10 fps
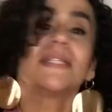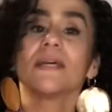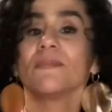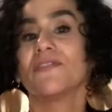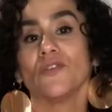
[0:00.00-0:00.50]

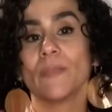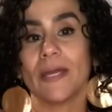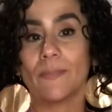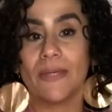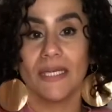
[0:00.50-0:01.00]
some of you
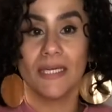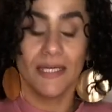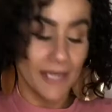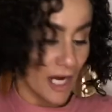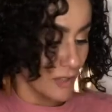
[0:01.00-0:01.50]
might be
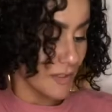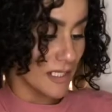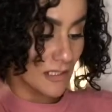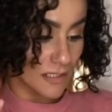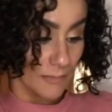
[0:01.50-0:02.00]

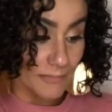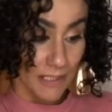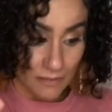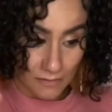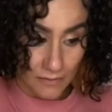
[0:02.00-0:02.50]
inheriting
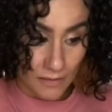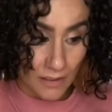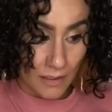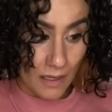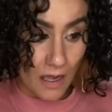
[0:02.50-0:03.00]
something,
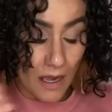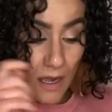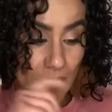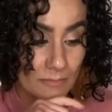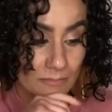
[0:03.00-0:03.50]

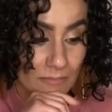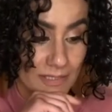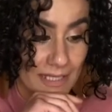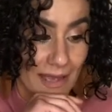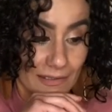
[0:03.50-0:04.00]

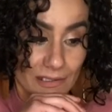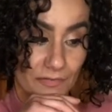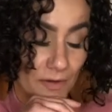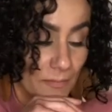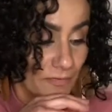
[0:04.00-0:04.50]
sadly,
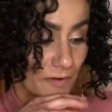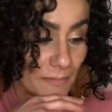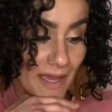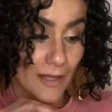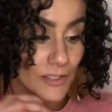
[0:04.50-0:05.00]
from
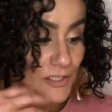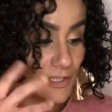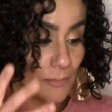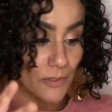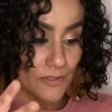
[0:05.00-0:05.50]
an
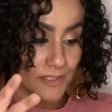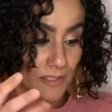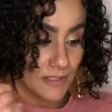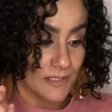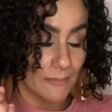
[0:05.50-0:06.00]
elderly
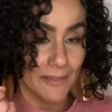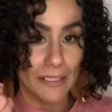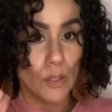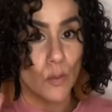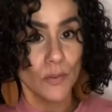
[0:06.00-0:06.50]
person,
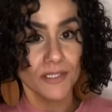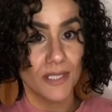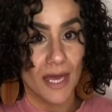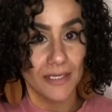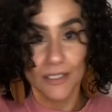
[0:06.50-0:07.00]
somebody who was
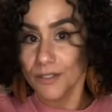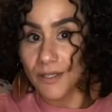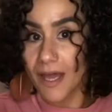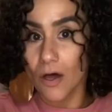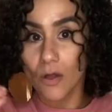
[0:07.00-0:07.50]
not in good
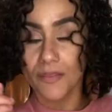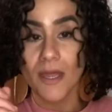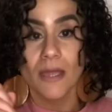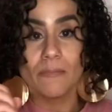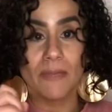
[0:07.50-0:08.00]
health,
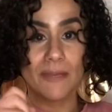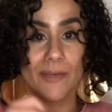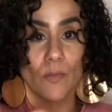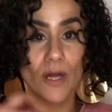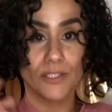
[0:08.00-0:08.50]
maybe
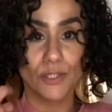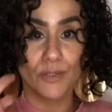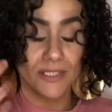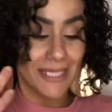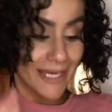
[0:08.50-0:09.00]
wants you
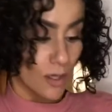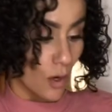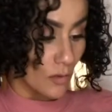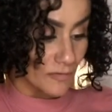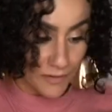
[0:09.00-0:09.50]
to take
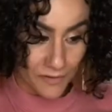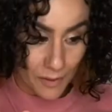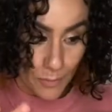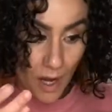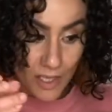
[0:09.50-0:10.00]
over their
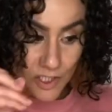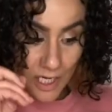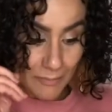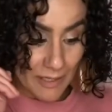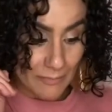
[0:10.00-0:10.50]

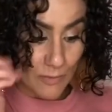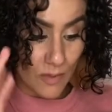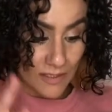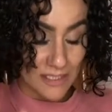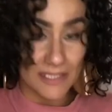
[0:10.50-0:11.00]
project, maybe
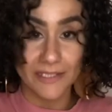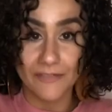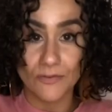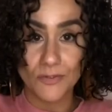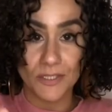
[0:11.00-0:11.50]
wants to
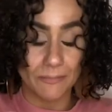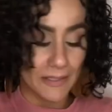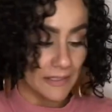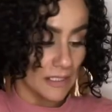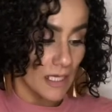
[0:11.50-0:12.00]
leave you some
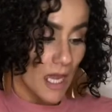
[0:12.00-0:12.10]
money.